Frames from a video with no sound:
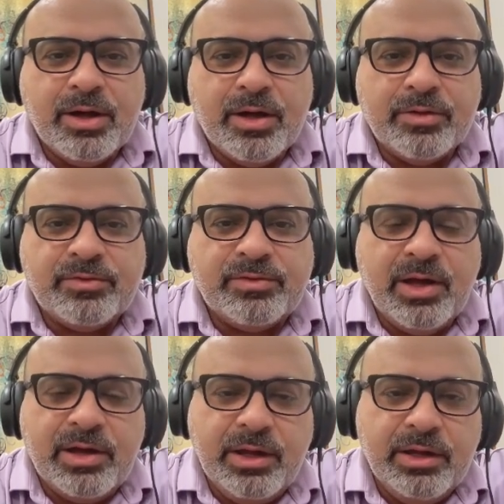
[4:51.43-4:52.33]

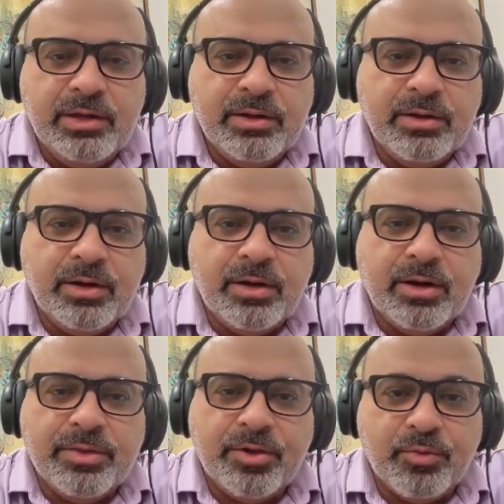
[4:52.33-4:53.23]
studying
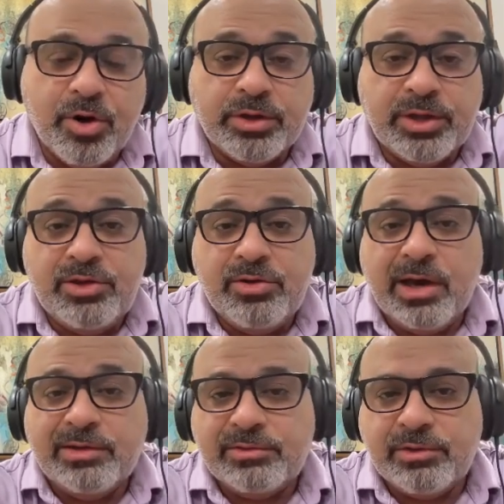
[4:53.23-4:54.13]
the work that you
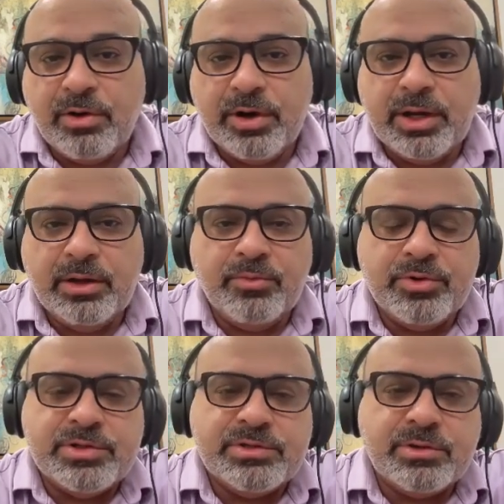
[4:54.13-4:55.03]
guys started,
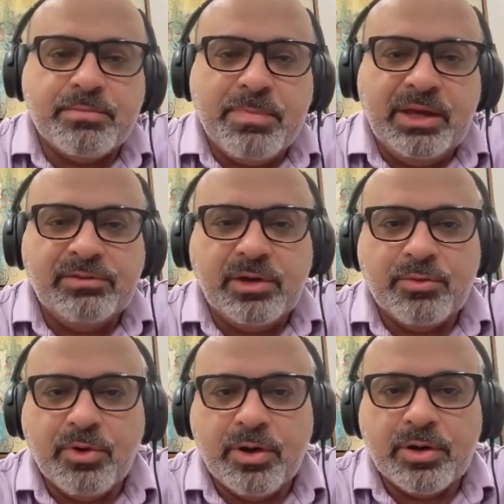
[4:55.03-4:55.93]
which is amazing
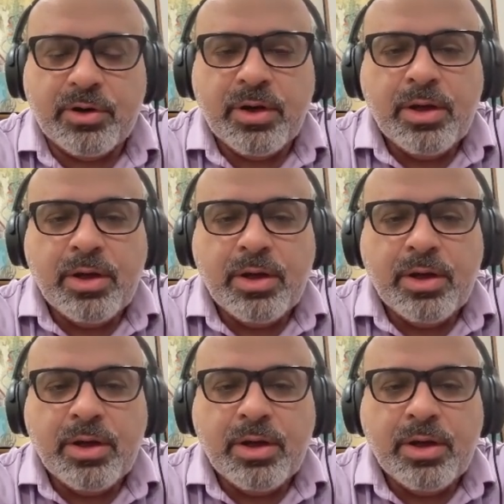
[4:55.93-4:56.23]
work.